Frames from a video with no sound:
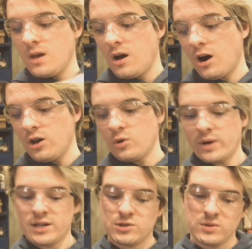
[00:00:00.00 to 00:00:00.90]
all the
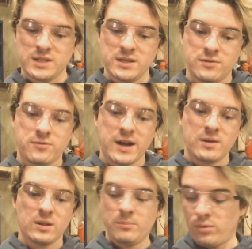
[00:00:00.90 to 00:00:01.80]
way to the front
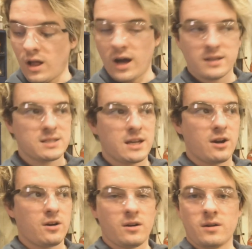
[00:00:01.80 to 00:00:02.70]
blocks that
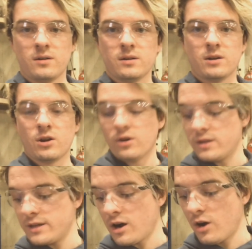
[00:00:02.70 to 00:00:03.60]
are
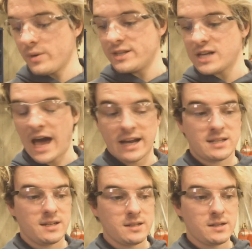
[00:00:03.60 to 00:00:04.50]
currently already tacked
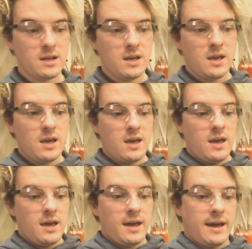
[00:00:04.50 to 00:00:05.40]
in.
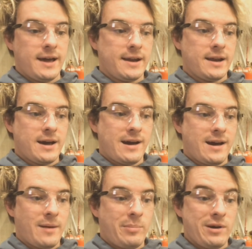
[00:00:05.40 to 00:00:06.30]
And
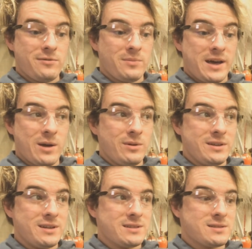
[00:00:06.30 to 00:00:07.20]
apart from that,
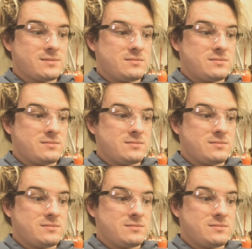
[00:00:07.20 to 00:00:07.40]
really, it's